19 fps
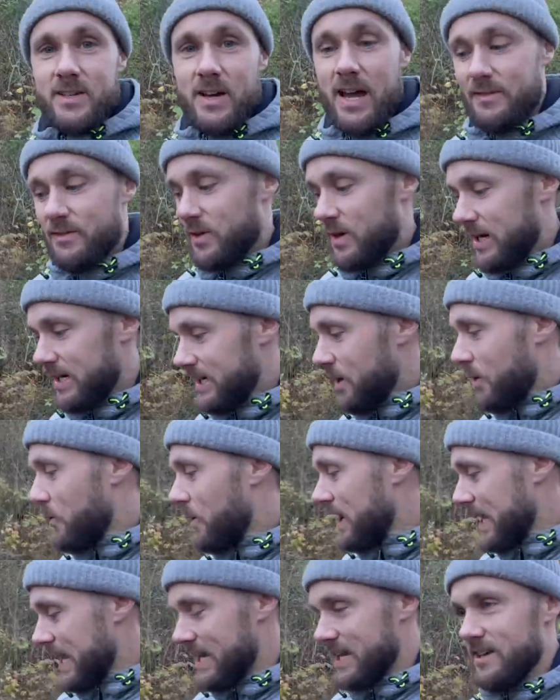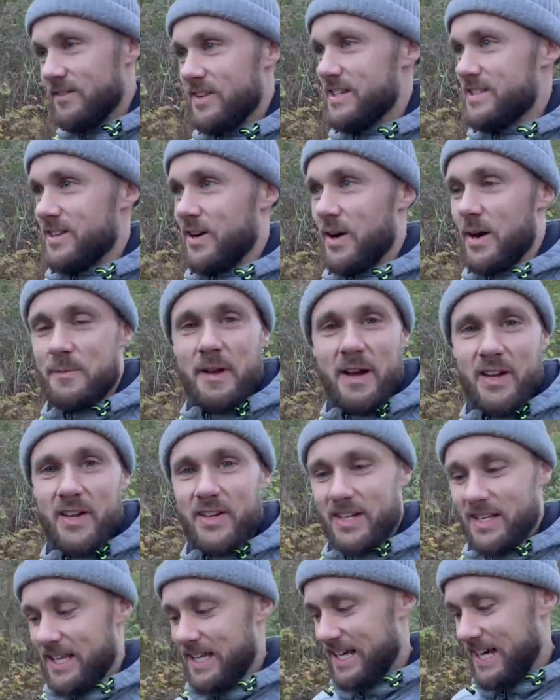I have no idea what any of these are. I'm not good
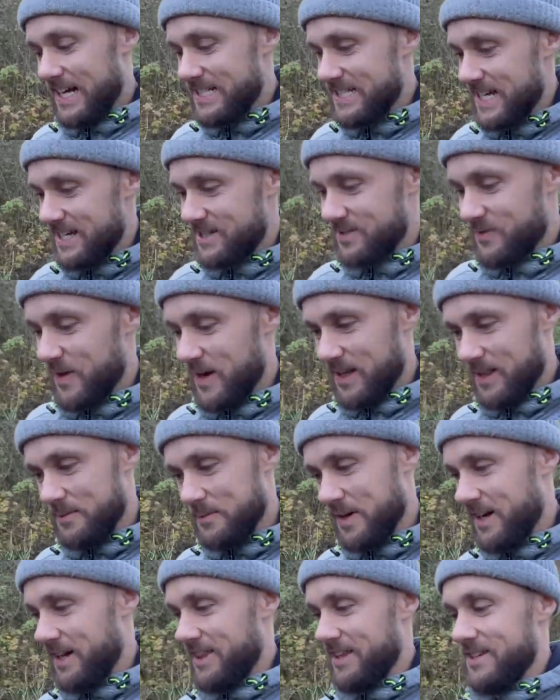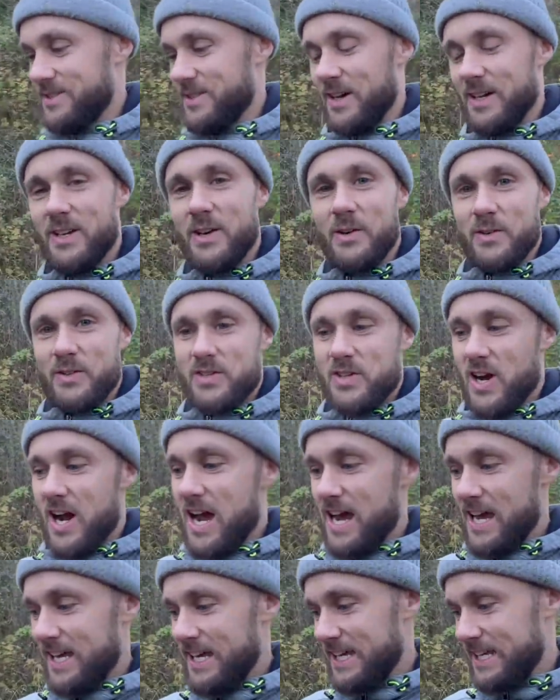at like identifying them or anything, so I don't
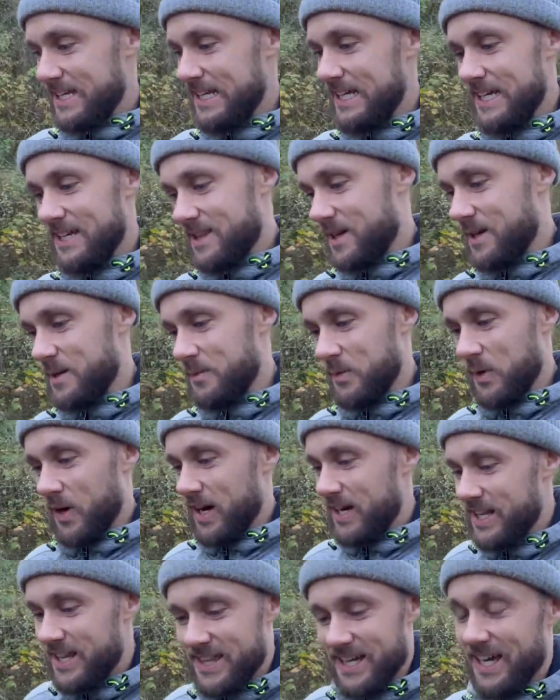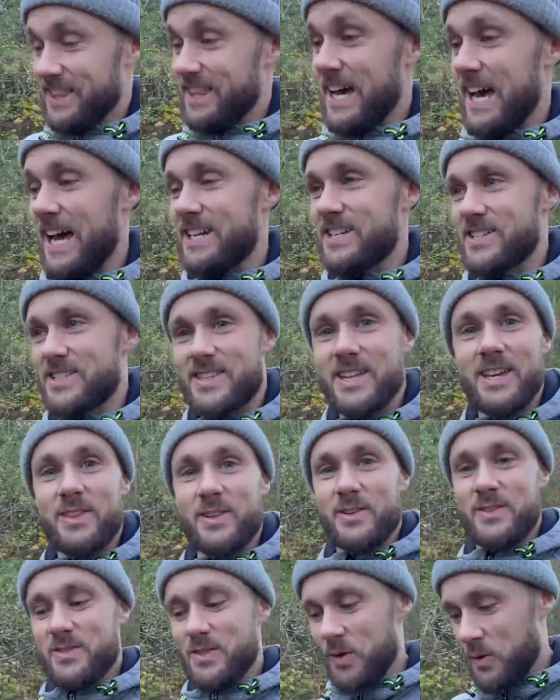try and eat them or anything like that. I just think they're
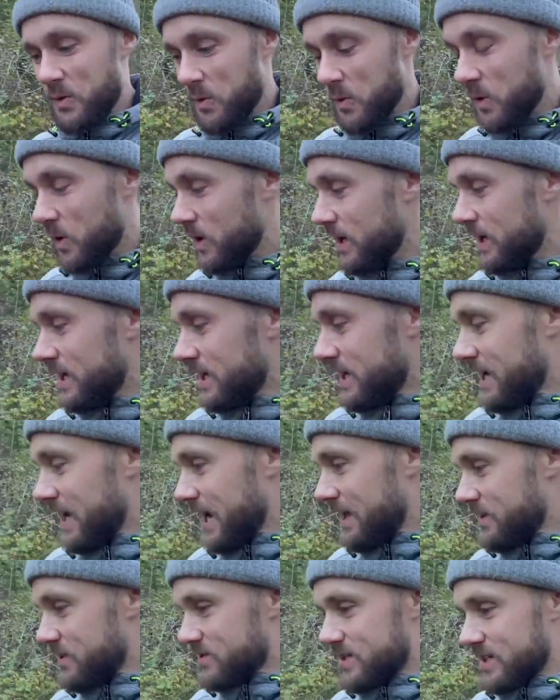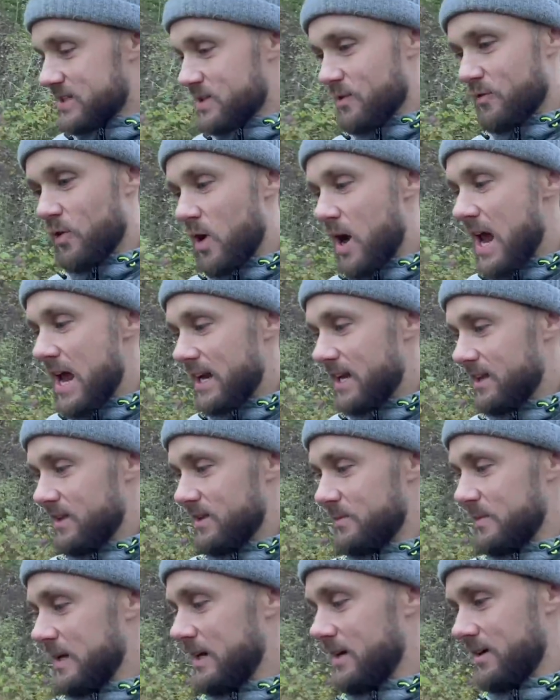so cool, and there's such a variety of them
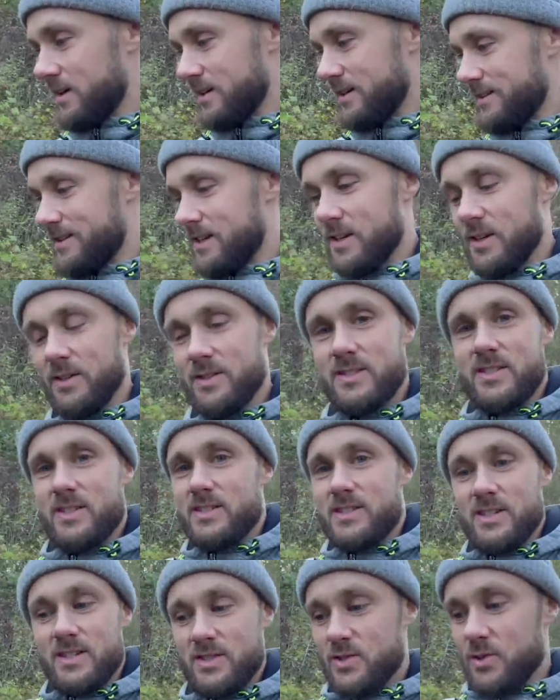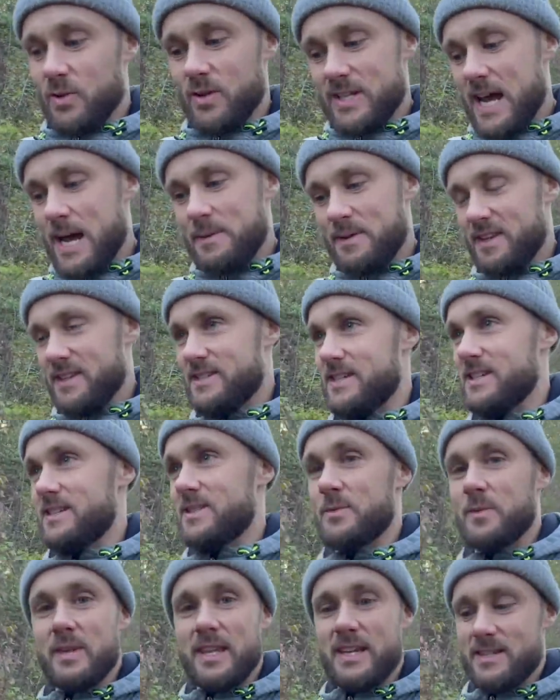here, and you know, it's just a short time of the
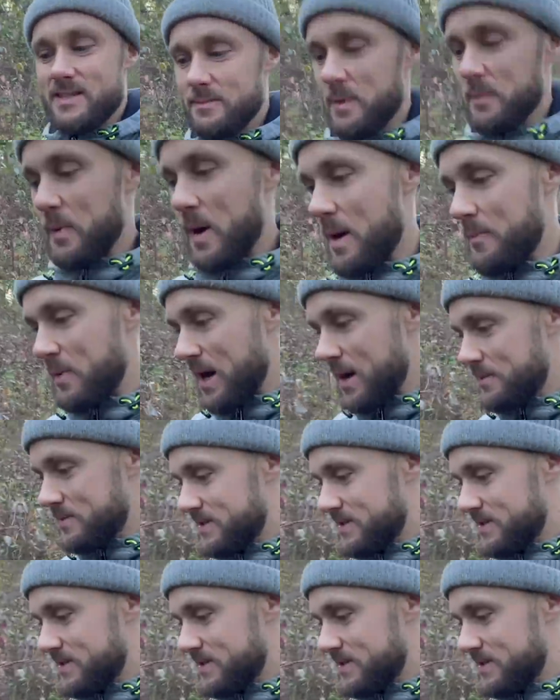season when they seem to pop up.